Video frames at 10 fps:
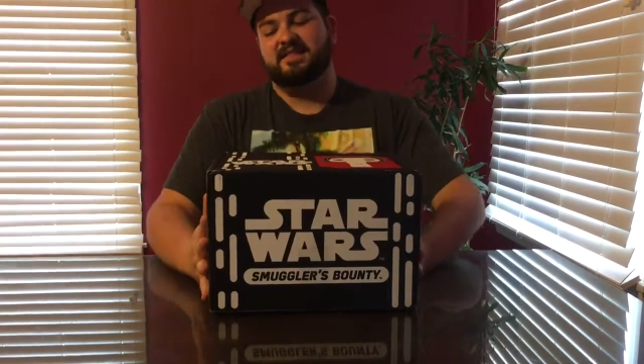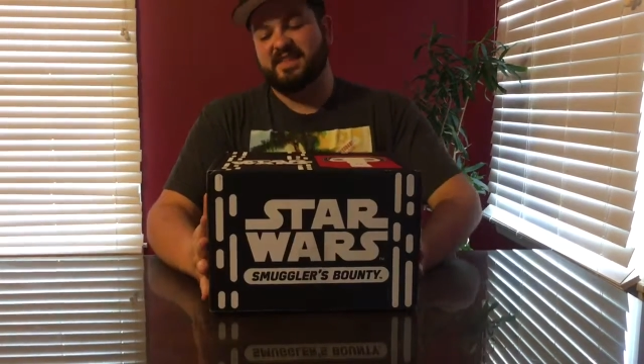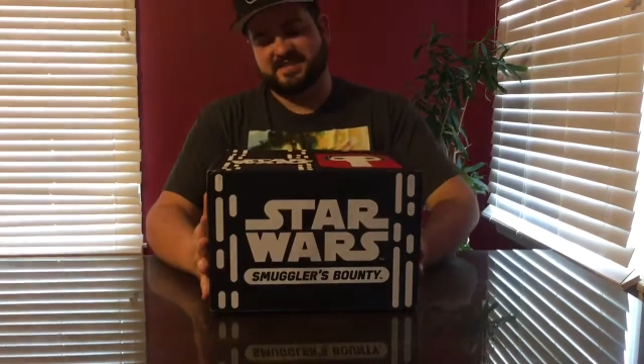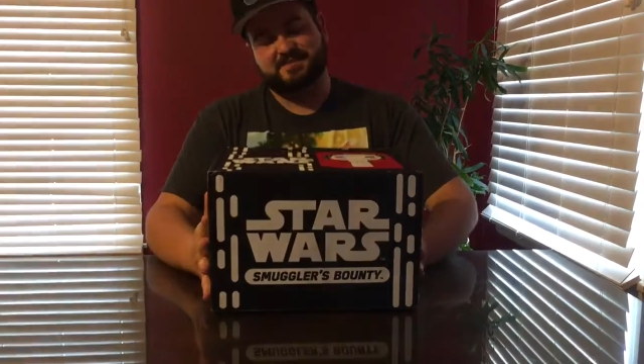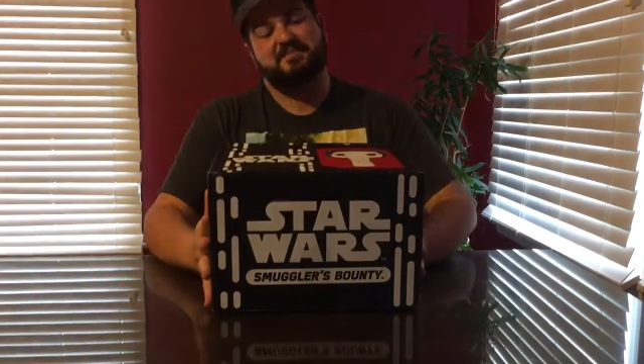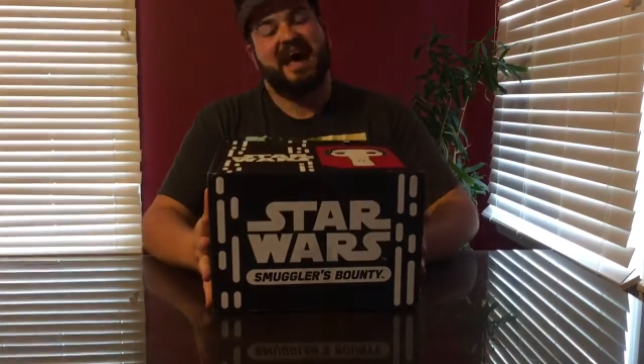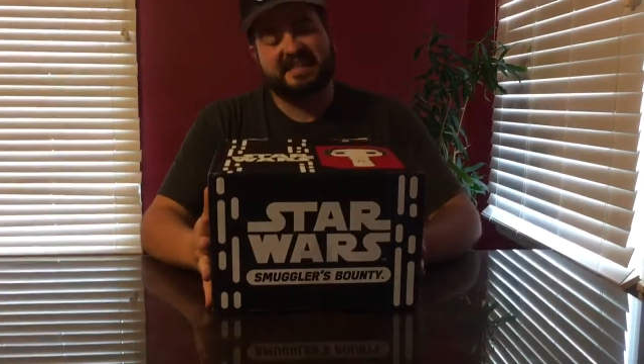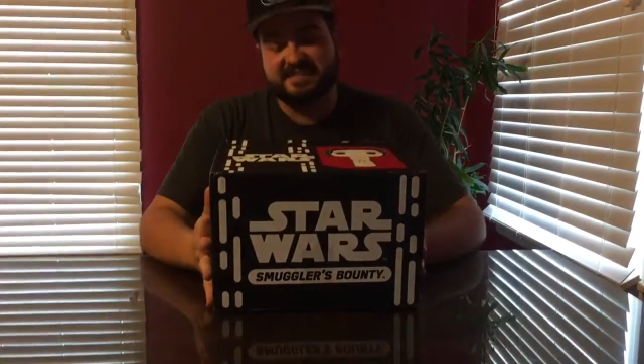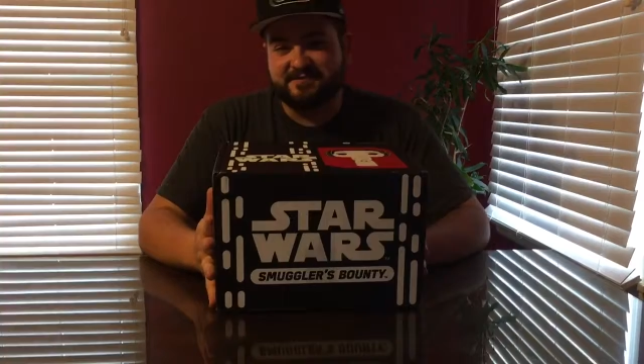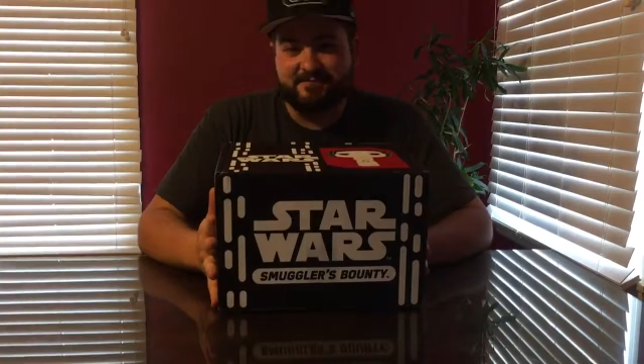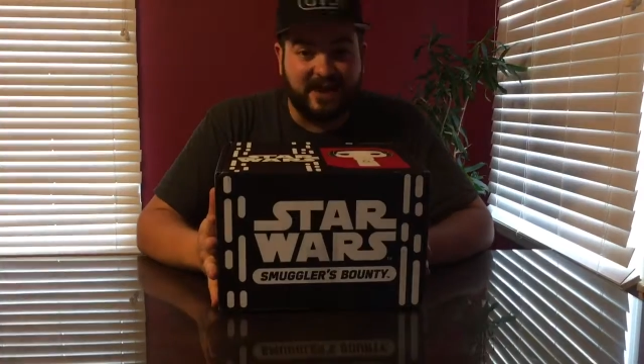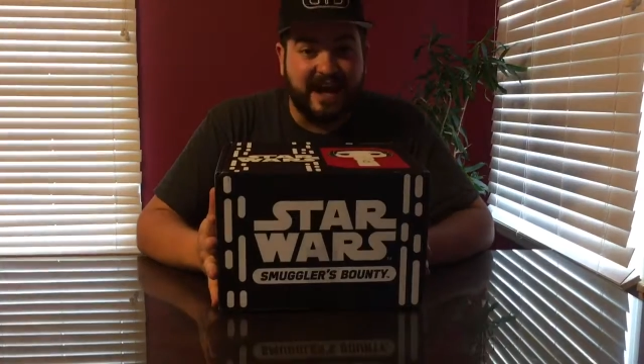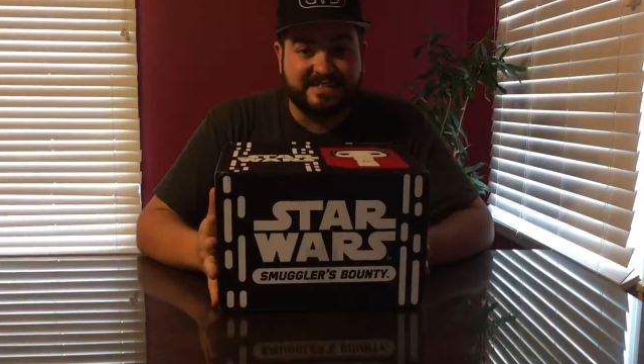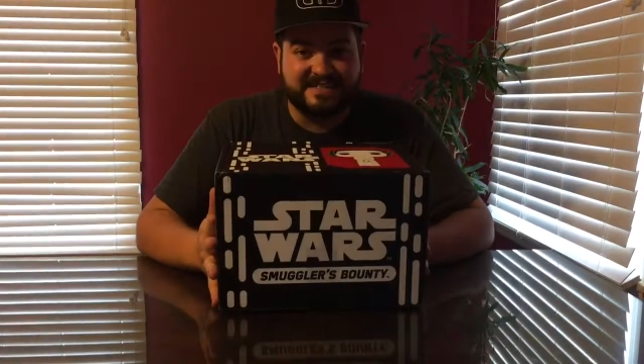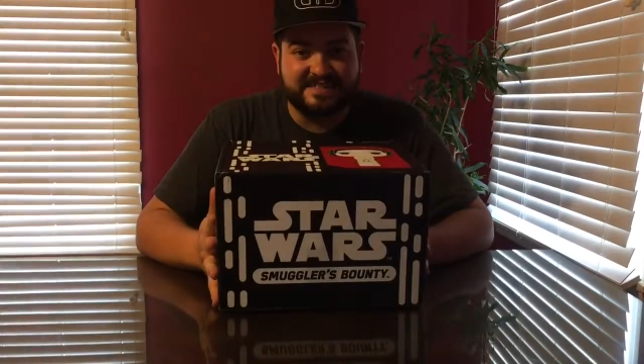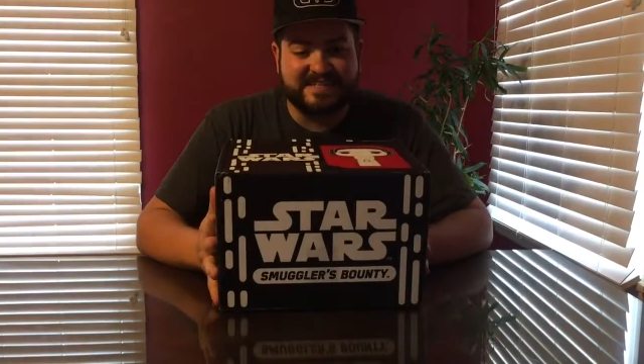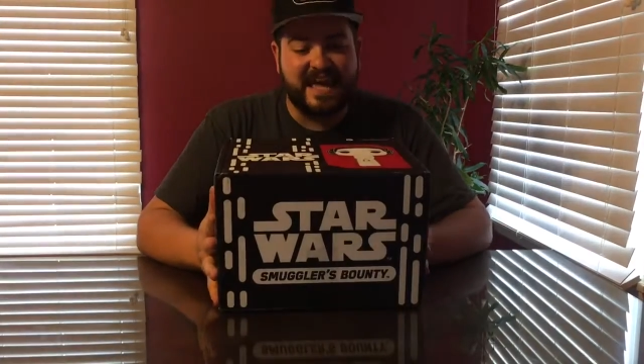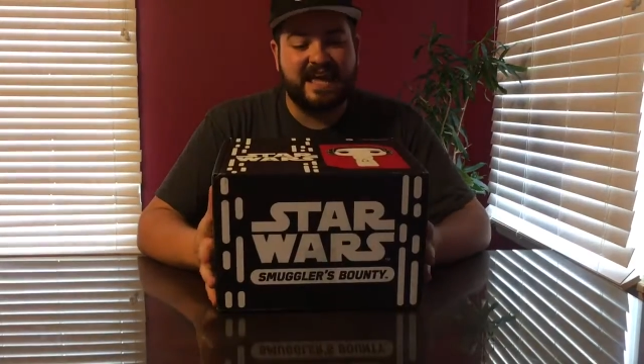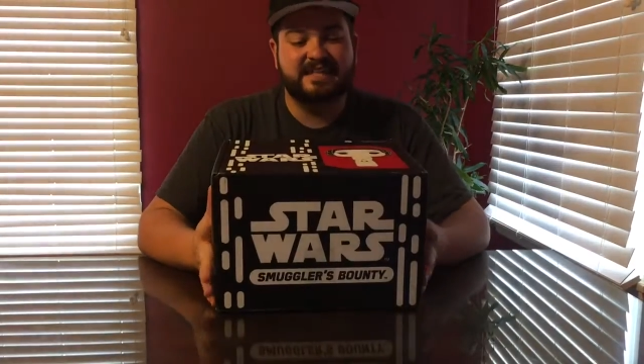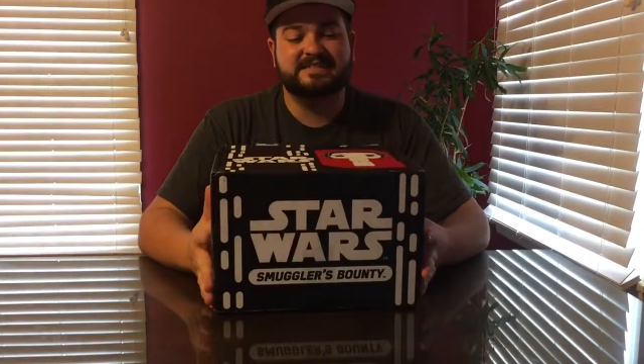This massive box
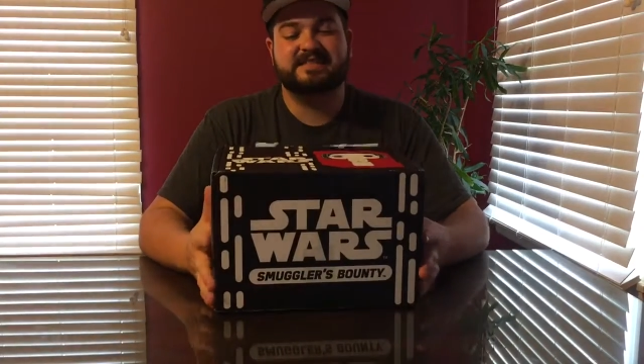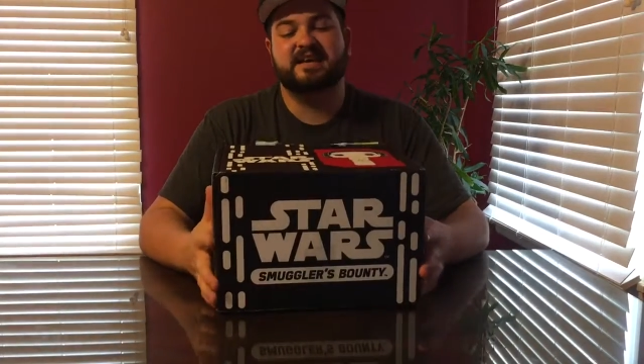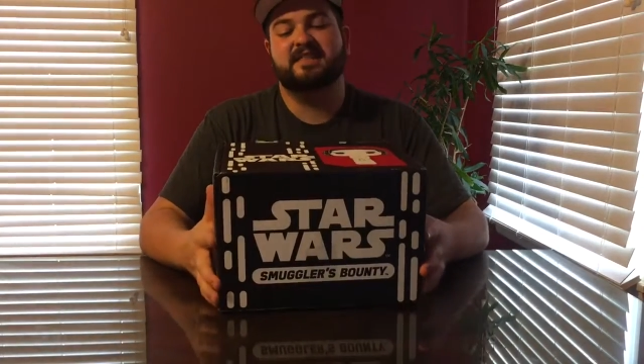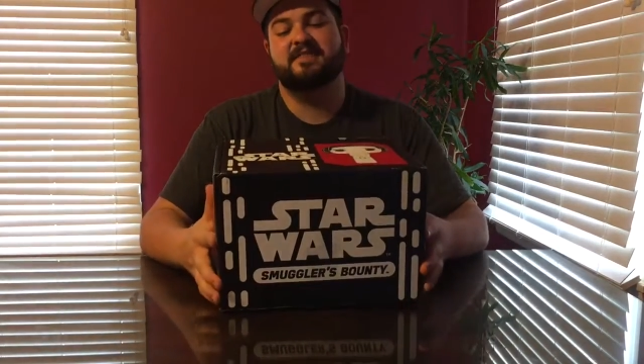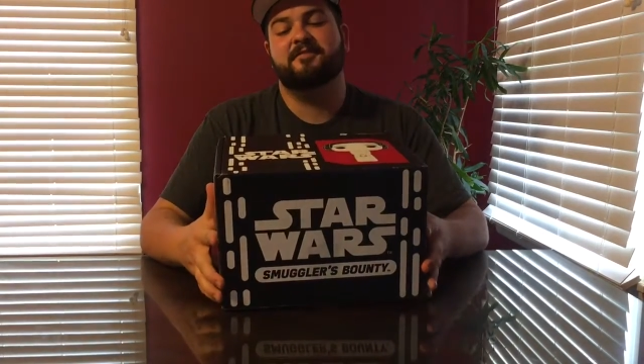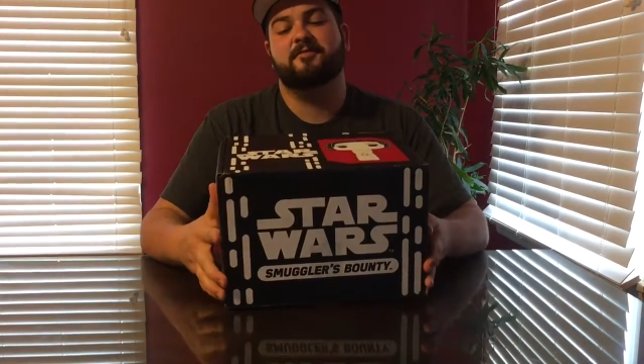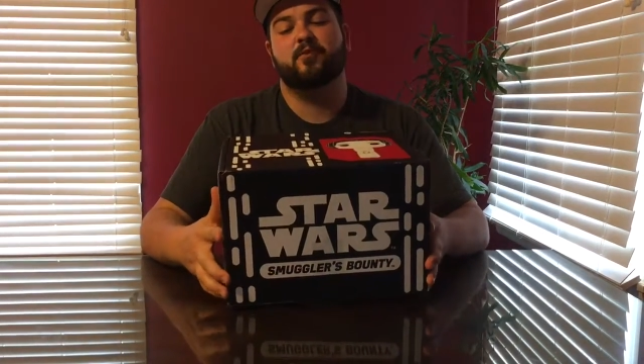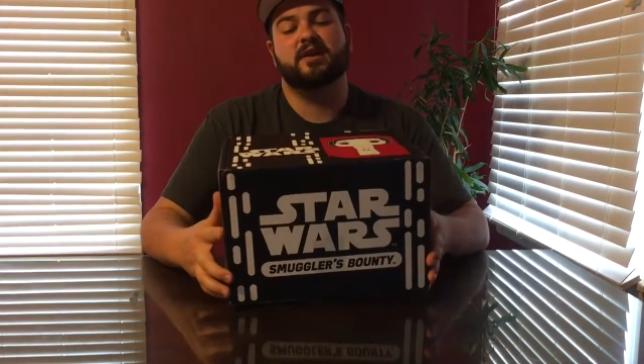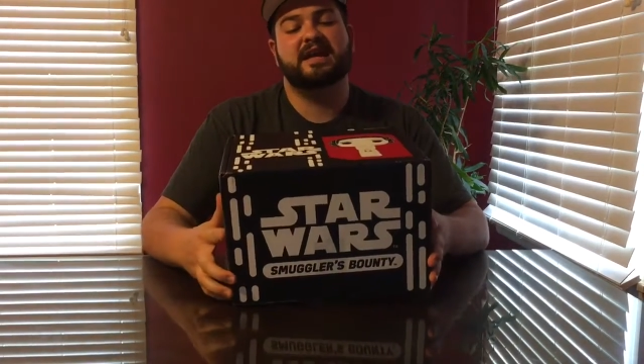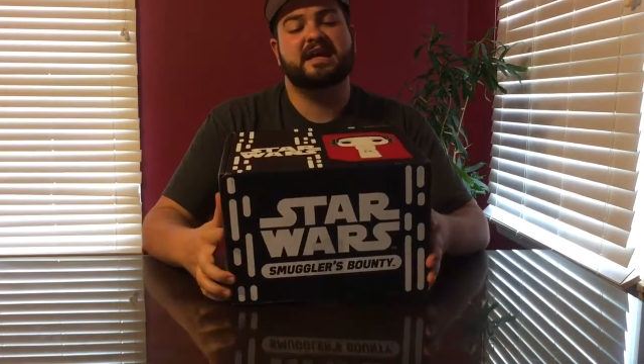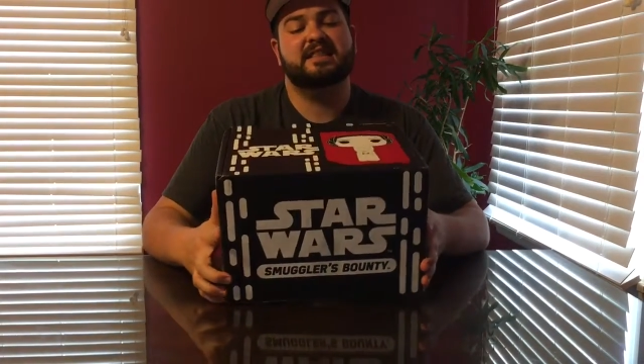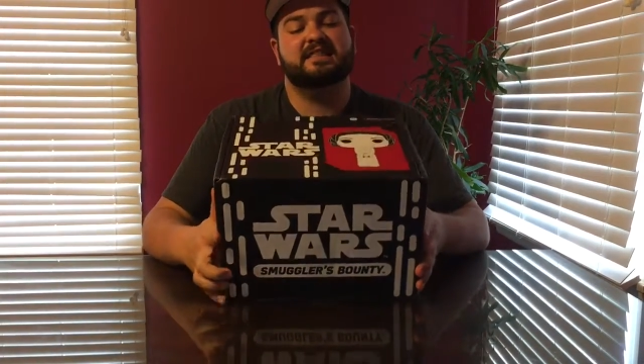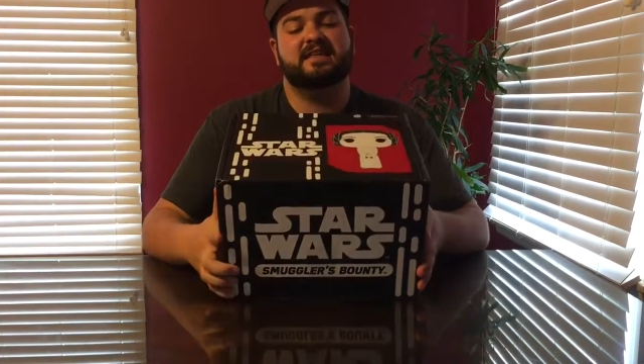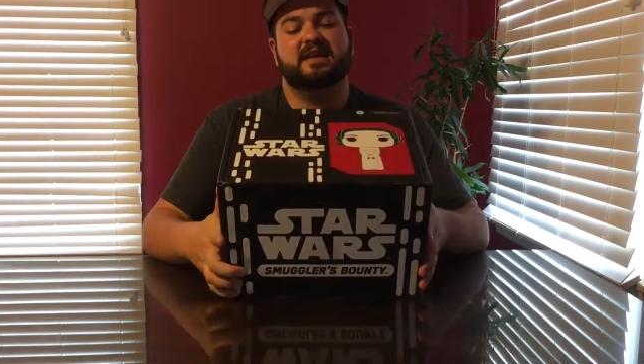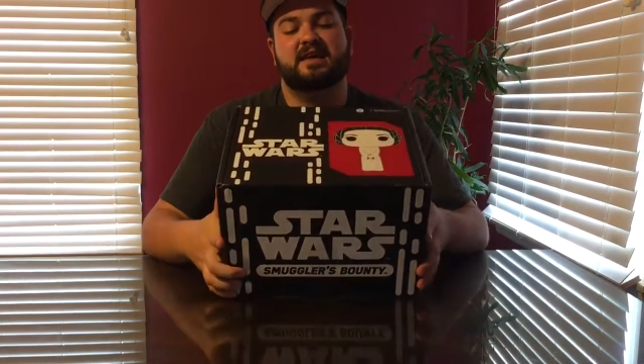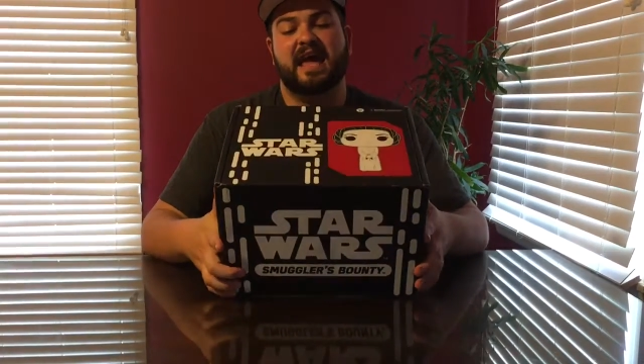contains the 40th